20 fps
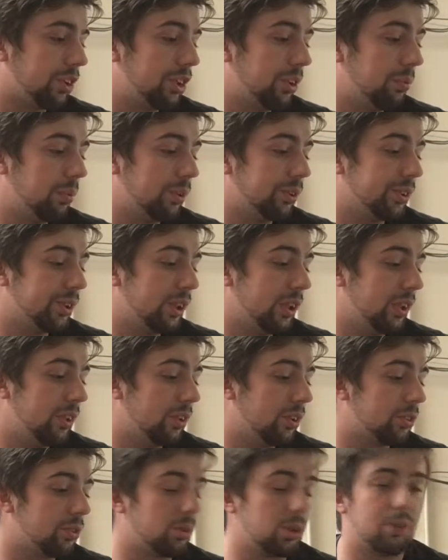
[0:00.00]
she wanted
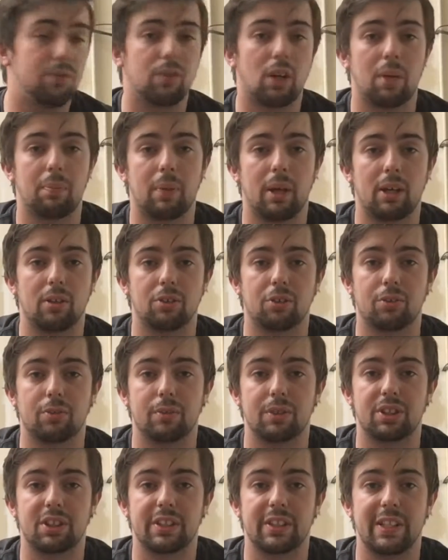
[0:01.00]
£25 for
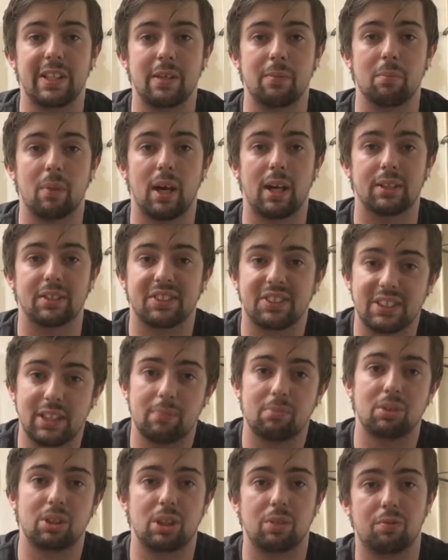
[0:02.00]
the Slim and
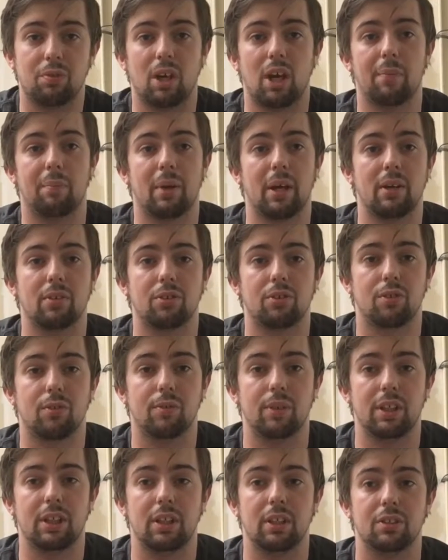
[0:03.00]
£75
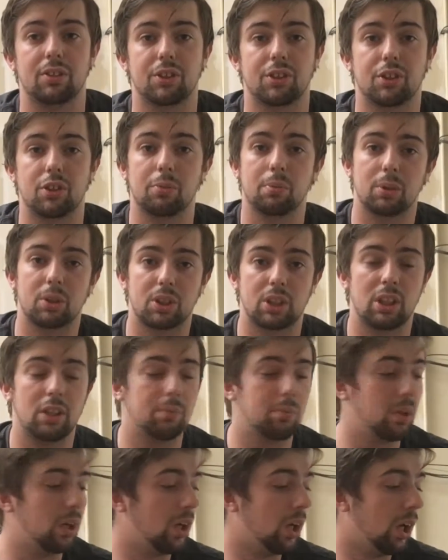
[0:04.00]
for the Super
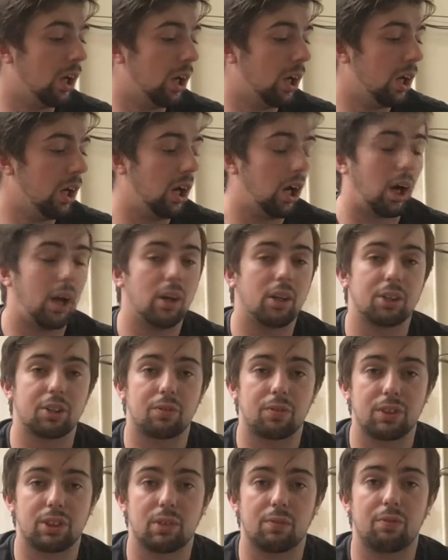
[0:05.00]
Slim. I
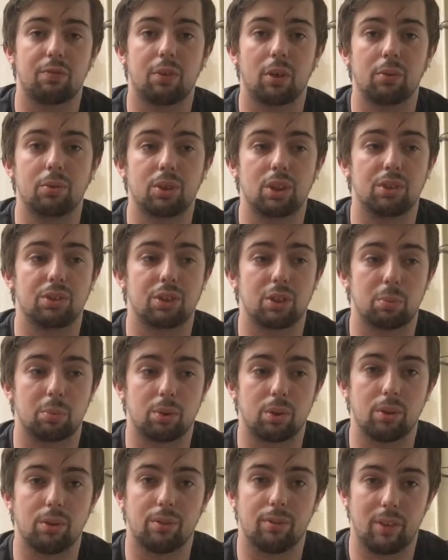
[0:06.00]
asked for some photos to
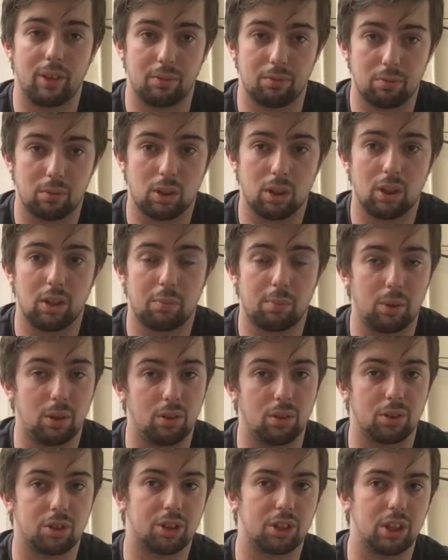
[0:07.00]
prove they work
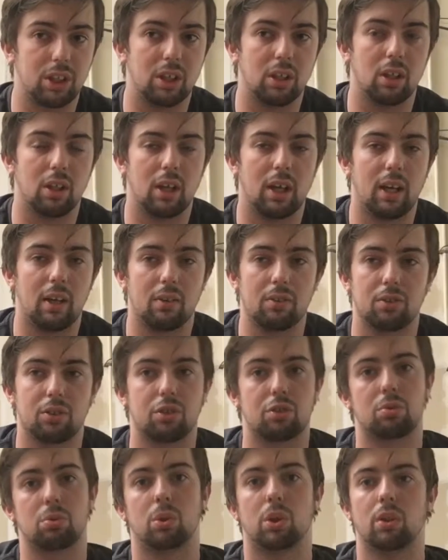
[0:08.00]
because she
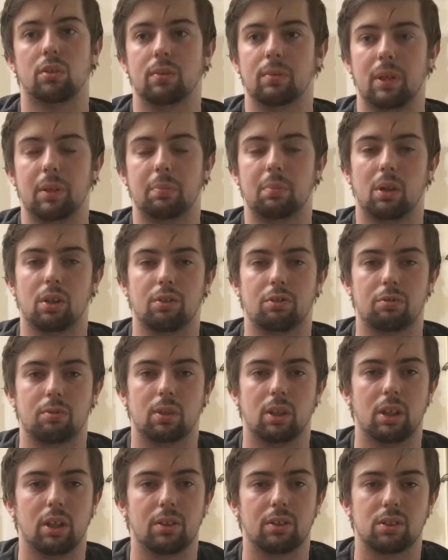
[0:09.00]
swore that they both
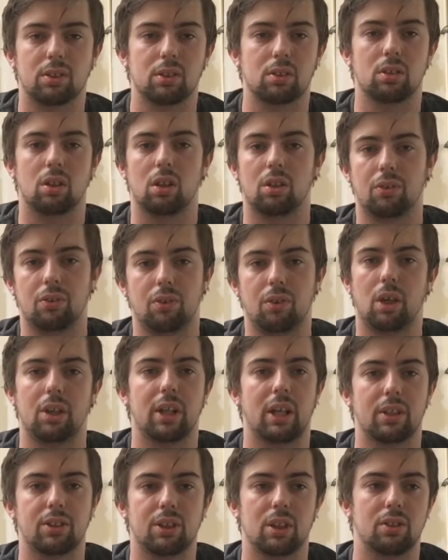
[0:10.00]
worked, and
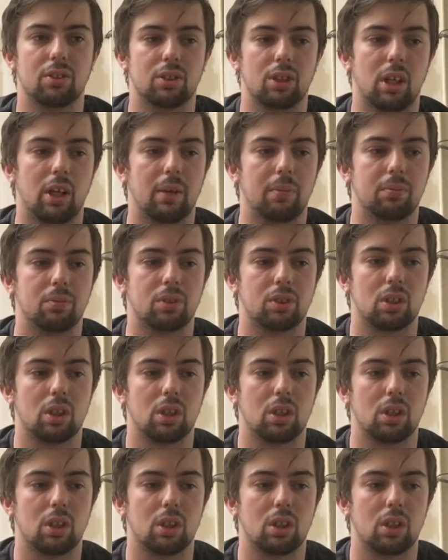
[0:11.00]
9 out of 10 times,